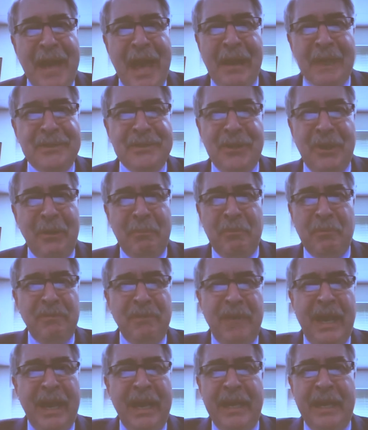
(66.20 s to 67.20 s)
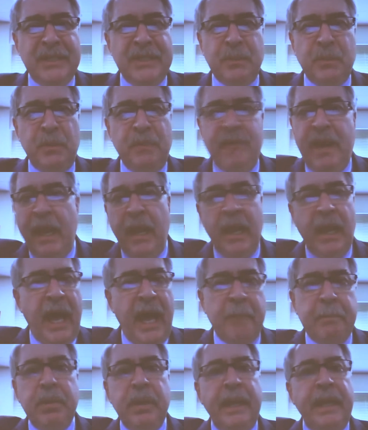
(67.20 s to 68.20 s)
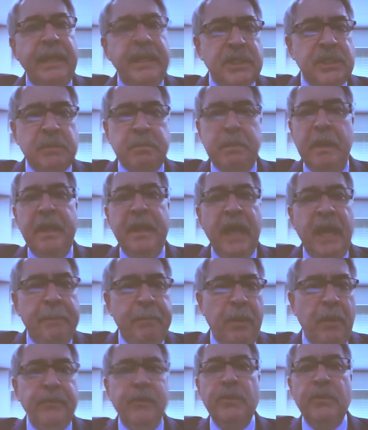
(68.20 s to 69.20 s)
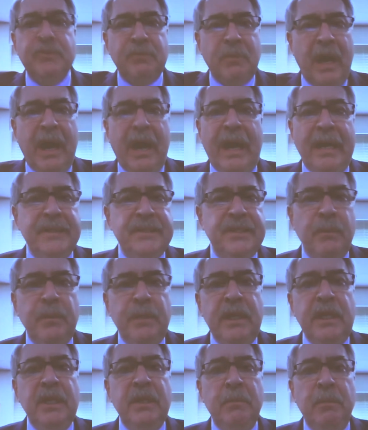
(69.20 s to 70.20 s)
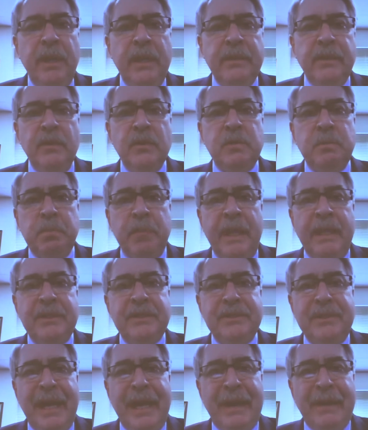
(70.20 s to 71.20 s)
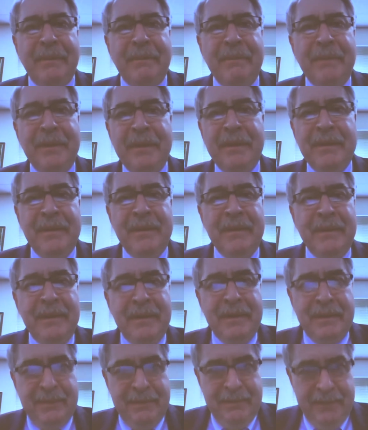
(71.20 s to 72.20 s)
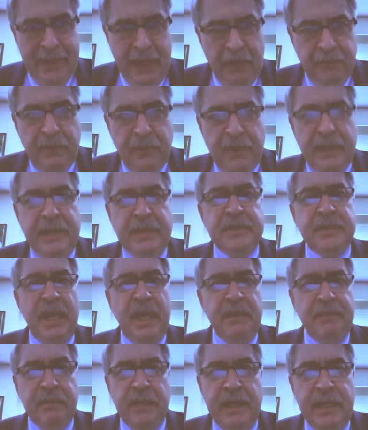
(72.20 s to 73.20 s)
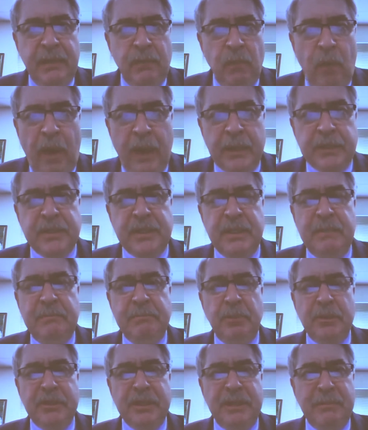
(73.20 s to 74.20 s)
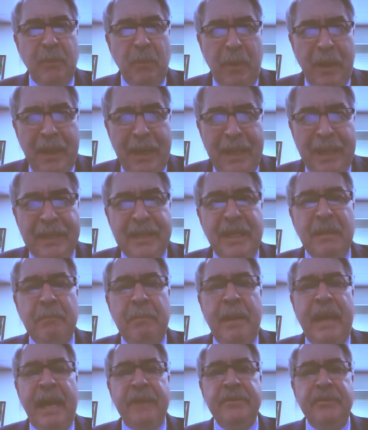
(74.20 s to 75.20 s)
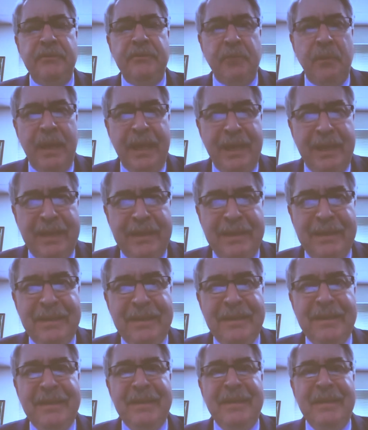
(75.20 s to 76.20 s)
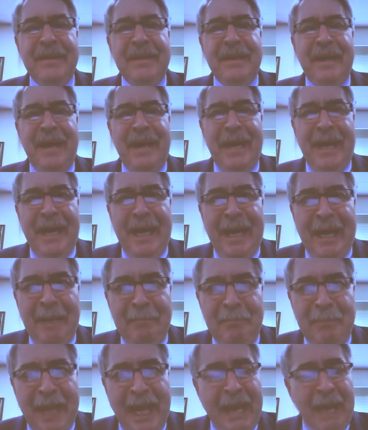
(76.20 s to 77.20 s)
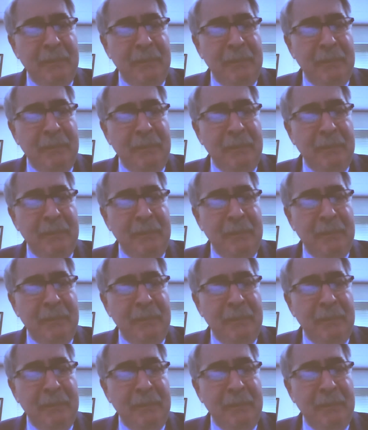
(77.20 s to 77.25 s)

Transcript: analogy I'll provide is we've got a lot of plates spinning up on those rods, and we need to bring those plates down carefully, safely, wash them, put them away, and get back to trade. But